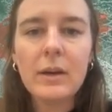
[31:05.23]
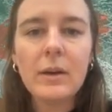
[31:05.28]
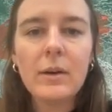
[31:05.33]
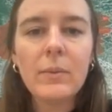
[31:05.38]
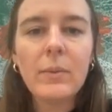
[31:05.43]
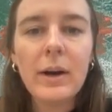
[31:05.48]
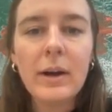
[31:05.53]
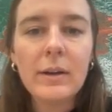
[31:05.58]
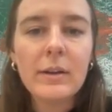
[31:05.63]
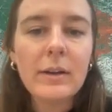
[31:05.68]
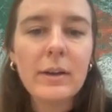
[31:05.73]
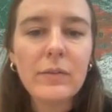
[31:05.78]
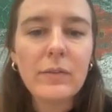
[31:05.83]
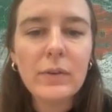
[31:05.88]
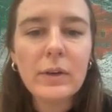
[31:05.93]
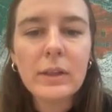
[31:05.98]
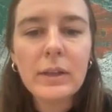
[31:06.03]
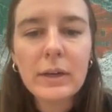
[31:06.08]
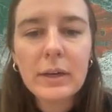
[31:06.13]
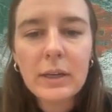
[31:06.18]
Well, if
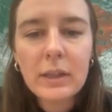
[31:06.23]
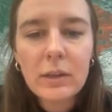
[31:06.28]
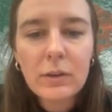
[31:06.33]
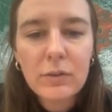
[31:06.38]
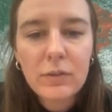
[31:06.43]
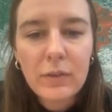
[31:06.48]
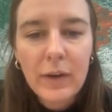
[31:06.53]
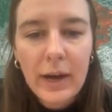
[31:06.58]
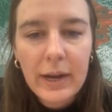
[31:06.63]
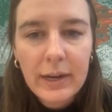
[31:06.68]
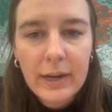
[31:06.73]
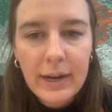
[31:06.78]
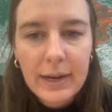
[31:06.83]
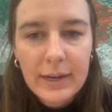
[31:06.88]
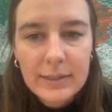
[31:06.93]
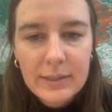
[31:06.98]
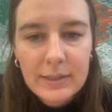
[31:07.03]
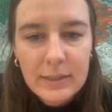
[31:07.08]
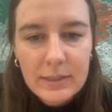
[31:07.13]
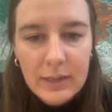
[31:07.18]
we look at the fatty
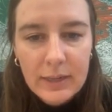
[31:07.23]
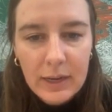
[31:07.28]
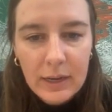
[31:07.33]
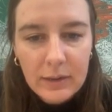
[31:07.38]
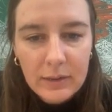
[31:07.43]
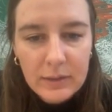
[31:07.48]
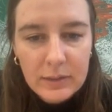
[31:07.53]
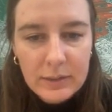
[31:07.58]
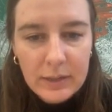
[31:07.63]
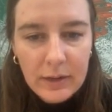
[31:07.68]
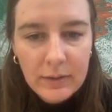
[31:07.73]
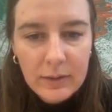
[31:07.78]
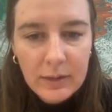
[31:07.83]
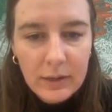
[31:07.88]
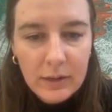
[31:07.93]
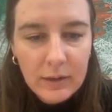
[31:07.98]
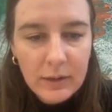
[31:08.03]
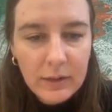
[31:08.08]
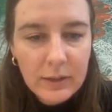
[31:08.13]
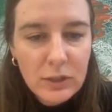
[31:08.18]
acid tails down
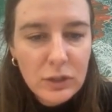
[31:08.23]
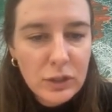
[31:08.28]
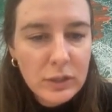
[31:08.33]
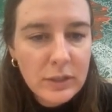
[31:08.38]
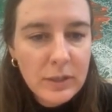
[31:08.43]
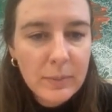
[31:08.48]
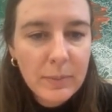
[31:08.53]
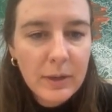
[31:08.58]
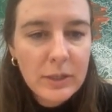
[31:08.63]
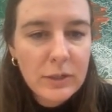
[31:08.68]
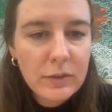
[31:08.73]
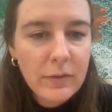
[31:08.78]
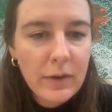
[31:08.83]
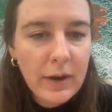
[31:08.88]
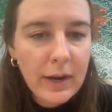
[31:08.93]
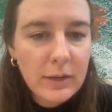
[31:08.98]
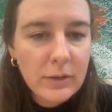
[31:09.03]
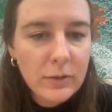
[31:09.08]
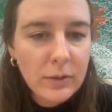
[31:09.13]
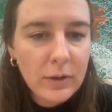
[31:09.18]
here, it's just a bunch of
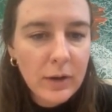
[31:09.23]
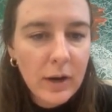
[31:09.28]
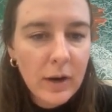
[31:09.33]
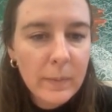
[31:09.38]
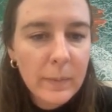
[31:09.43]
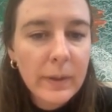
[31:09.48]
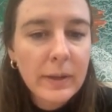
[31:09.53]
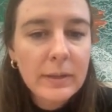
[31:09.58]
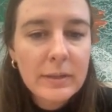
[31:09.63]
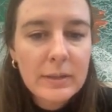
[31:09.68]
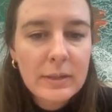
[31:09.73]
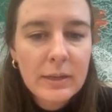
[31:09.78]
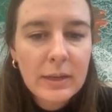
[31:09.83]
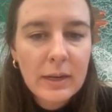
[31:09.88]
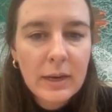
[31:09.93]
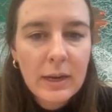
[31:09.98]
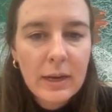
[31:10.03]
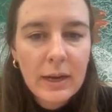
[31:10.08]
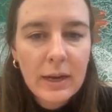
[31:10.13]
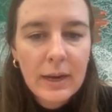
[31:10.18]
hydrocarbons.
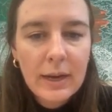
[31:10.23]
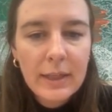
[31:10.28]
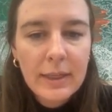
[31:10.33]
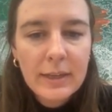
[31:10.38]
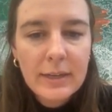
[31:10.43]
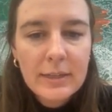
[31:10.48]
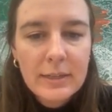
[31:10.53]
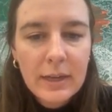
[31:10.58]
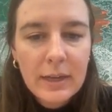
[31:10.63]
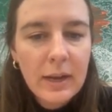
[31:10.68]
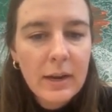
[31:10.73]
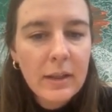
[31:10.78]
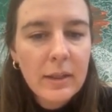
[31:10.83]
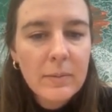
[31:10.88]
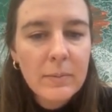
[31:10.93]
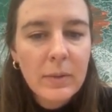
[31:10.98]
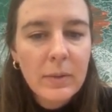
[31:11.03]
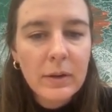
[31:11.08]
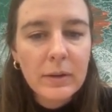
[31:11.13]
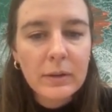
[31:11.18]
This end of the
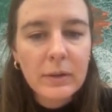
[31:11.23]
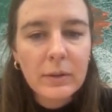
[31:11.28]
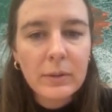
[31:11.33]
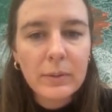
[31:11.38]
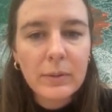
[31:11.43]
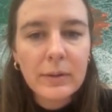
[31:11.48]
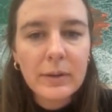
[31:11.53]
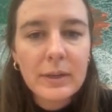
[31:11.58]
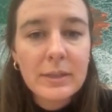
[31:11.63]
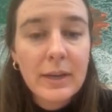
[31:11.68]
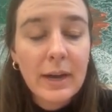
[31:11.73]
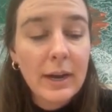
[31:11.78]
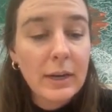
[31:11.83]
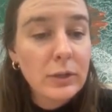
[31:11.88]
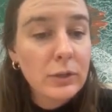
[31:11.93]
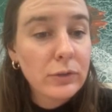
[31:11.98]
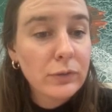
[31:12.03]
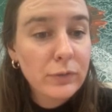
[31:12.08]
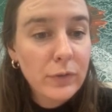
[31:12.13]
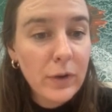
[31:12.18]
molecule is
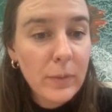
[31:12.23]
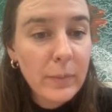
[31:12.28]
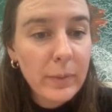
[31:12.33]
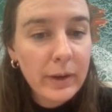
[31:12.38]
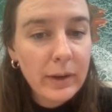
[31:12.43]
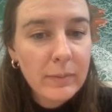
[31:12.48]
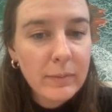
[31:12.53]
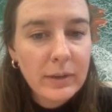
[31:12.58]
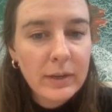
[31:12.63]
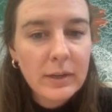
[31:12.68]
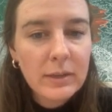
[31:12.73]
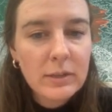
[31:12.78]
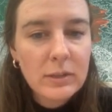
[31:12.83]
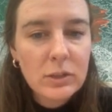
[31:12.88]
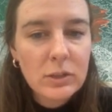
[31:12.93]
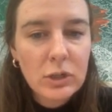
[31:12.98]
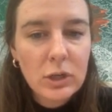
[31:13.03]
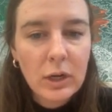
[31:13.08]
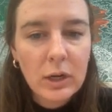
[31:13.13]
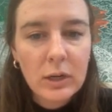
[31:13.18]
hydrophobic because the
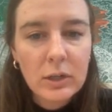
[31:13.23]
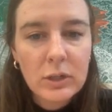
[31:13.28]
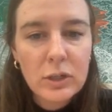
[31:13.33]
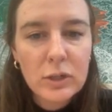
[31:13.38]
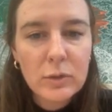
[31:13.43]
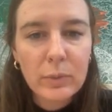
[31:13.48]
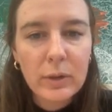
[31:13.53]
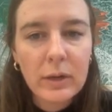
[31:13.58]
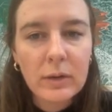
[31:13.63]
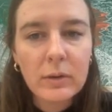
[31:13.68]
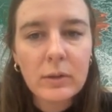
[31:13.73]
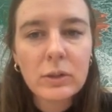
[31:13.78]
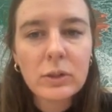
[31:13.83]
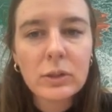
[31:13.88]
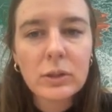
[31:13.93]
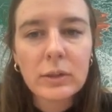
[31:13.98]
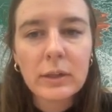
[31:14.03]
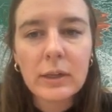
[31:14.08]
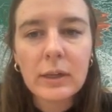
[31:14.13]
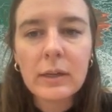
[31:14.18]
charge is spread
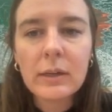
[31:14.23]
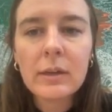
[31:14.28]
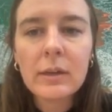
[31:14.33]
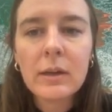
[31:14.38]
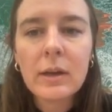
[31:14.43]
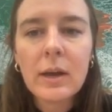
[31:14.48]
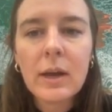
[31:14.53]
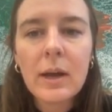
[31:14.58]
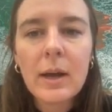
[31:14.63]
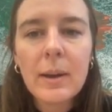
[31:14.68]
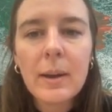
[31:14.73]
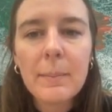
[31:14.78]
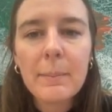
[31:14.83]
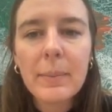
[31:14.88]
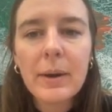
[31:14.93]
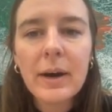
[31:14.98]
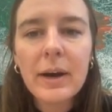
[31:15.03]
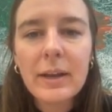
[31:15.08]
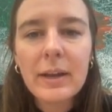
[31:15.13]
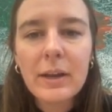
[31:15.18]
neutrally.
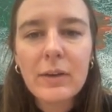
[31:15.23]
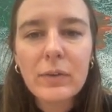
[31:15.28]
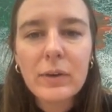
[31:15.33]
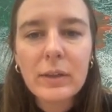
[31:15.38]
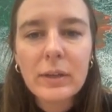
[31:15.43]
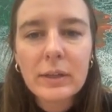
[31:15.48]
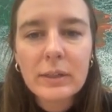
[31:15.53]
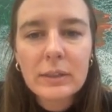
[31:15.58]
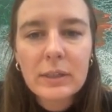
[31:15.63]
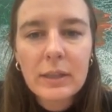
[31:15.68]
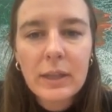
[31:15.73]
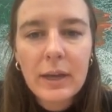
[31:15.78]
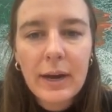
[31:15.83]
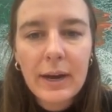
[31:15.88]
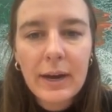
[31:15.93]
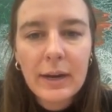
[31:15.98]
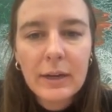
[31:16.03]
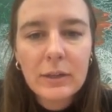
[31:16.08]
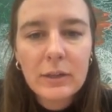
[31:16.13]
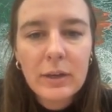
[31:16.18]
But if we looked at the
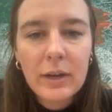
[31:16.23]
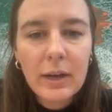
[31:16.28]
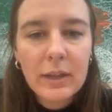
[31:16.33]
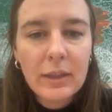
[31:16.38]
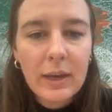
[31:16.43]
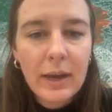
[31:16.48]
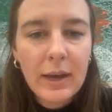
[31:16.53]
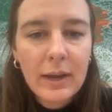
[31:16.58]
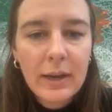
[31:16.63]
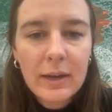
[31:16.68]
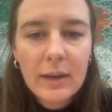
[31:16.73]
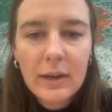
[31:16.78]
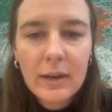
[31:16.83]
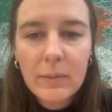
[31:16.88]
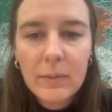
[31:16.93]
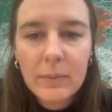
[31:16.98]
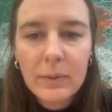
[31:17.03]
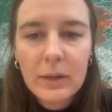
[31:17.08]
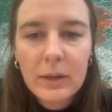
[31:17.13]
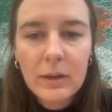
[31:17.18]
head
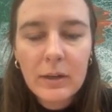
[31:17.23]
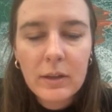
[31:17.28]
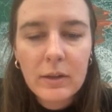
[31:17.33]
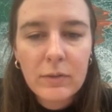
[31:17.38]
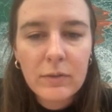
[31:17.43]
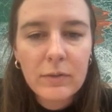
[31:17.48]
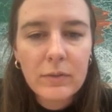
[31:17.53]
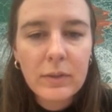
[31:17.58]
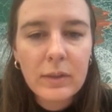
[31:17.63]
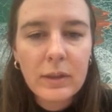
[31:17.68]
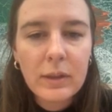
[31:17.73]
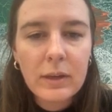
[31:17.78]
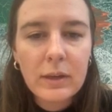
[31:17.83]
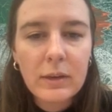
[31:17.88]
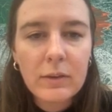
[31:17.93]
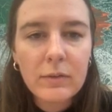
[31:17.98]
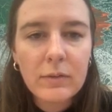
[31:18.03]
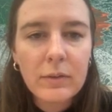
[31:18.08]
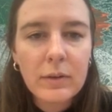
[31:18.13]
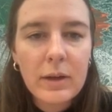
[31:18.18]
up here,
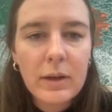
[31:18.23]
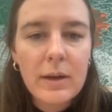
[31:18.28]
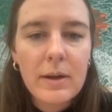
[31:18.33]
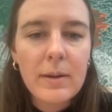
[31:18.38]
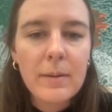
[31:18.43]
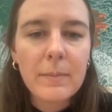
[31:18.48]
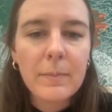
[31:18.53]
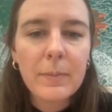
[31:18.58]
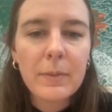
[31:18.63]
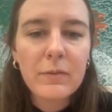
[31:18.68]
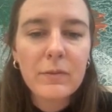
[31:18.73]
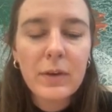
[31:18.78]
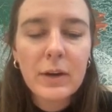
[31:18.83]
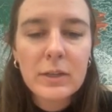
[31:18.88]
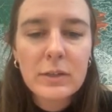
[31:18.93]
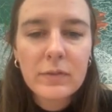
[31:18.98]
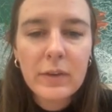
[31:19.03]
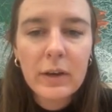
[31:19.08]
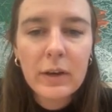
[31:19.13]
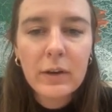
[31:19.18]
the
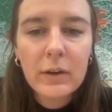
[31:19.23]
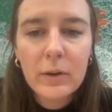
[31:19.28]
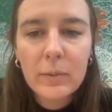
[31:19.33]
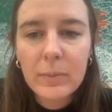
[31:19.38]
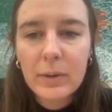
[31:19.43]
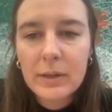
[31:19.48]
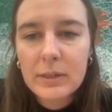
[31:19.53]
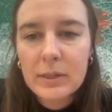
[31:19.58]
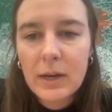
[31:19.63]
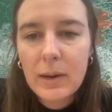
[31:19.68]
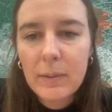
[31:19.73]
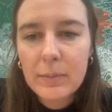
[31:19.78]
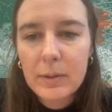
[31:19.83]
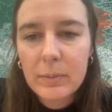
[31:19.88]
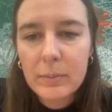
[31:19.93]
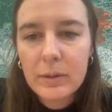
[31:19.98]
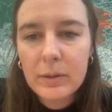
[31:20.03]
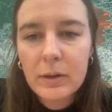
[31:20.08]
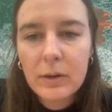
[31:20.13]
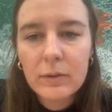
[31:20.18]
phosphate group on top, the
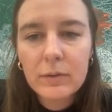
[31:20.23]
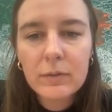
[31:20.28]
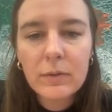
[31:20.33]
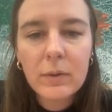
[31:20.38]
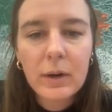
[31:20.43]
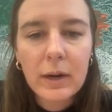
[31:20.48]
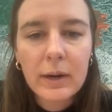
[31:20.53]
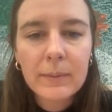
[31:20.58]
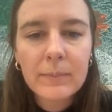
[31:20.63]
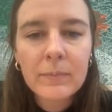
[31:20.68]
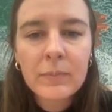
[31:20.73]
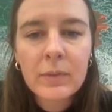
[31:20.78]
PO4,